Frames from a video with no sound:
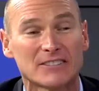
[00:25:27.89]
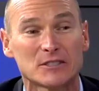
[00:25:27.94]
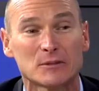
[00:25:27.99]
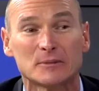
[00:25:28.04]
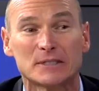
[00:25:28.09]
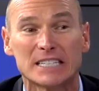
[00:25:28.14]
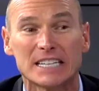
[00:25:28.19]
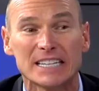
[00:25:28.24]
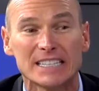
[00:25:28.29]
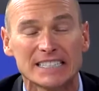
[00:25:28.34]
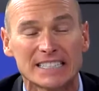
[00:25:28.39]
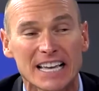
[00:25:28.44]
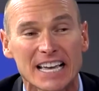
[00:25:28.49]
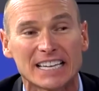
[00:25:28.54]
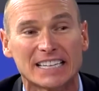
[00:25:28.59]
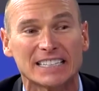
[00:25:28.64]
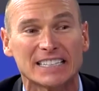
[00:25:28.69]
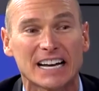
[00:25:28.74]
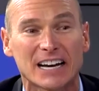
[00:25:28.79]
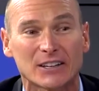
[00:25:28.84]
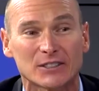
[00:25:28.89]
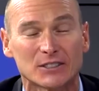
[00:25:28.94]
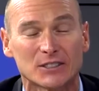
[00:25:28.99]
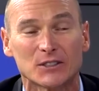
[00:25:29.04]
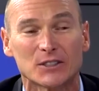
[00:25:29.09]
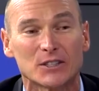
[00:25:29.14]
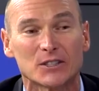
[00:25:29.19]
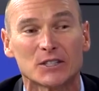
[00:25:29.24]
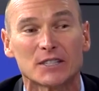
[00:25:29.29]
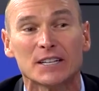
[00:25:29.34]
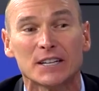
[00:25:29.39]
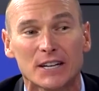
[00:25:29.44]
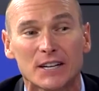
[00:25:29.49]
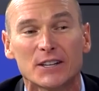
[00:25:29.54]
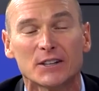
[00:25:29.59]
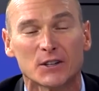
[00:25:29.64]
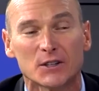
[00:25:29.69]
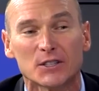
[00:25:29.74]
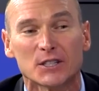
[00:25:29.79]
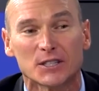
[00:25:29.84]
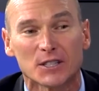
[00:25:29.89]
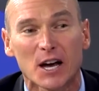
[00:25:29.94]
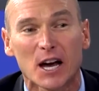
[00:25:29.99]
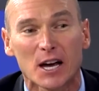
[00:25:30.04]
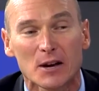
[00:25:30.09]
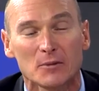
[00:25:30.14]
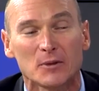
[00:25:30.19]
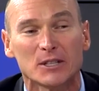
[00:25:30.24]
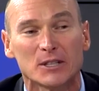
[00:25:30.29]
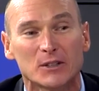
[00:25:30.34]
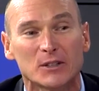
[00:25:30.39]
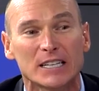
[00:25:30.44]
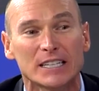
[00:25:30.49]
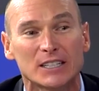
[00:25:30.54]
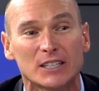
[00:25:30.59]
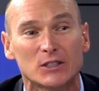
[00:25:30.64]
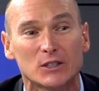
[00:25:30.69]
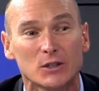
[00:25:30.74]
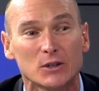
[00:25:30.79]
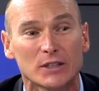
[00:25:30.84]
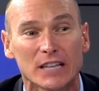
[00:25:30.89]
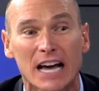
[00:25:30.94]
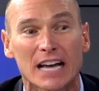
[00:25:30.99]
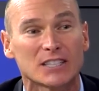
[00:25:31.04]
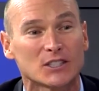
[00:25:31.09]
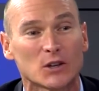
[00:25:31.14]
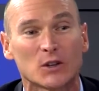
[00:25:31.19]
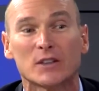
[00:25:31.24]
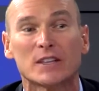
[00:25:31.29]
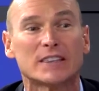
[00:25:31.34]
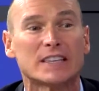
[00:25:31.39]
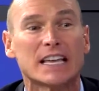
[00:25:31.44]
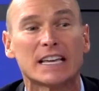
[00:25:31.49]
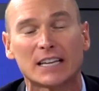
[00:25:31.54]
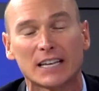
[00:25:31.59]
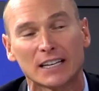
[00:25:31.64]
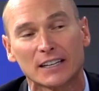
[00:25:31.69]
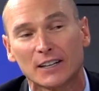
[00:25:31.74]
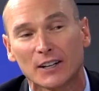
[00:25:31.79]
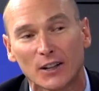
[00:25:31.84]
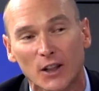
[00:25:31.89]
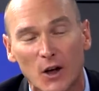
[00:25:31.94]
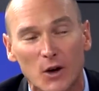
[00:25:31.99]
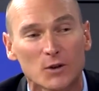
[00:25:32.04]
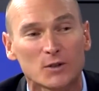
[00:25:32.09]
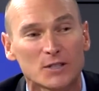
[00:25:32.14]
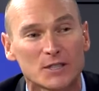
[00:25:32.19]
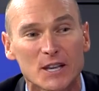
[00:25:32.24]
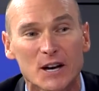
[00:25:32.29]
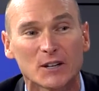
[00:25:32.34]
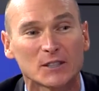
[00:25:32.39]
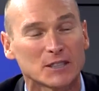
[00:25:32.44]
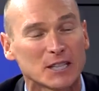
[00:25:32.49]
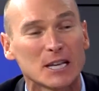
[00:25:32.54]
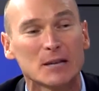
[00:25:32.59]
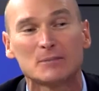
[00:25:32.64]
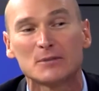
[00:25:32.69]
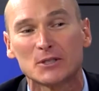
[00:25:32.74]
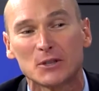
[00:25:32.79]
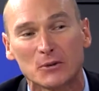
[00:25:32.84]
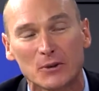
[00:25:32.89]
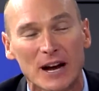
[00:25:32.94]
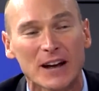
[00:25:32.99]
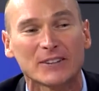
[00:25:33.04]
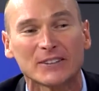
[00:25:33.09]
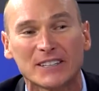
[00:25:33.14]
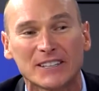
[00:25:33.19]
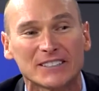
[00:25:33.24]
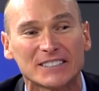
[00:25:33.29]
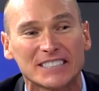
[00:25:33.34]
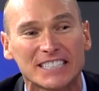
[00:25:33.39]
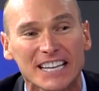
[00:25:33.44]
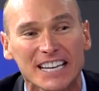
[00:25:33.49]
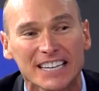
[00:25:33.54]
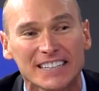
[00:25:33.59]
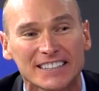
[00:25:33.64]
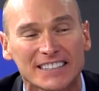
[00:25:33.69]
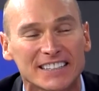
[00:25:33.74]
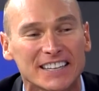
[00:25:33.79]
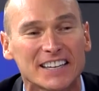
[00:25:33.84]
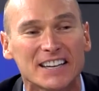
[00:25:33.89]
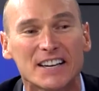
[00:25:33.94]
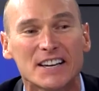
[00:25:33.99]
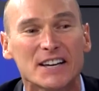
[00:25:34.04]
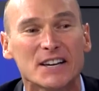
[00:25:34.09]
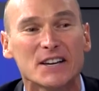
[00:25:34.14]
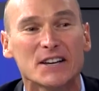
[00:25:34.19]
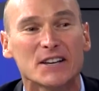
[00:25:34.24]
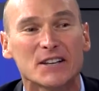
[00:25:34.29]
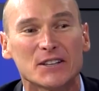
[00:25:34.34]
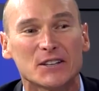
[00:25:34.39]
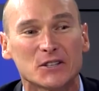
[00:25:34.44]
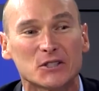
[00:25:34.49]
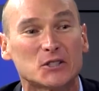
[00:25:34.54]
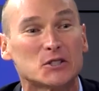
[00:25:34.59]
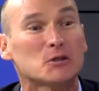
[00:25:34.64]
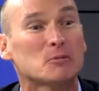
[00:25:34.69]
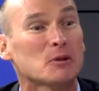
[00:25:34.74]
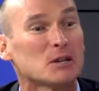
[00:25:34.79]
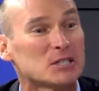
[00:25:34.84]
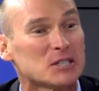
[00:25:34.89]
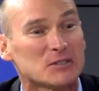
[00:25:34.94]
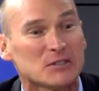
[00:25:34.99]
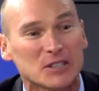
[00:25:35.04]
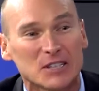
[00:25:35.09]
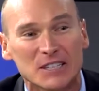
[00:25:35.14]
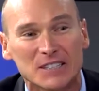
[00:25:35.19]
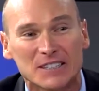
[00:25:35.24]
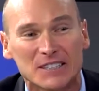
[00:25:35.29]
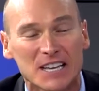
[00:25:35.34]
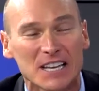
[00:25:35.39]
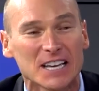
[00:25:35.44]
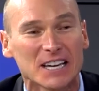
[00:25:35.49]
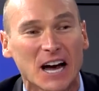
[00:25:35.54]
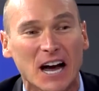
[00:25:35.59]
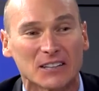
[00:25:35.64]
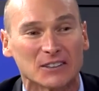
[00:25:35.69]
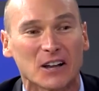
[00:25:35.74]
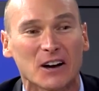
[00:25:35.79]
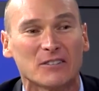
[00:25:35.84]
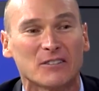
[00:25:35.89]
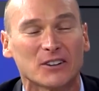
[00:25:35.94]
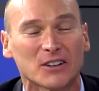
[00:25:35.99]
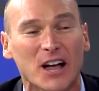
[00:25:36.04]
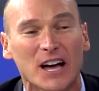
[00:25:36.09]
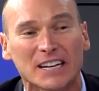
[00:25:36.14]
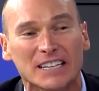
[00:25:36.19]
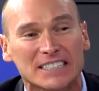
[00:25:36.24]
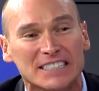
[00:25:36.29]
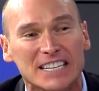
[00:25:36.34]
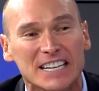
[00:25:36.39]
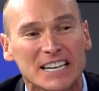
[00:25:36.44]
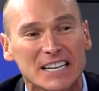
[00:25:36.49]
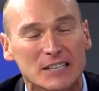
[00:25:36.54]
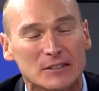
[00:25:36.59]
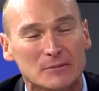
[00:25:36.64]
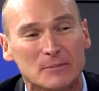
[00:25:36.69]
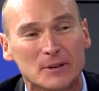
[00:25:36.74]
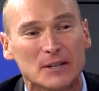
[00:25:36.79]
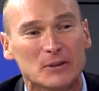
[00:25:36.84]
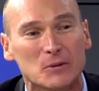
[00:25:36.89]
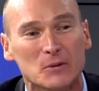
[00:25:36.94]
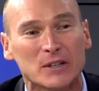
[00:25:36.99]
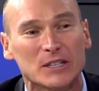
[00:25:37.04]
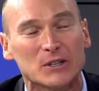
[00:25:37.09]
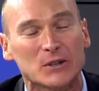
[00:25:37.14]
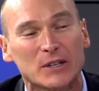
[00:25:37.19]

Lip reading: some teeth taken out. So there's a time when you need to do that so that they can close their lips around their teeth. There's too much of a good thing. I love a lot of teeth, but when you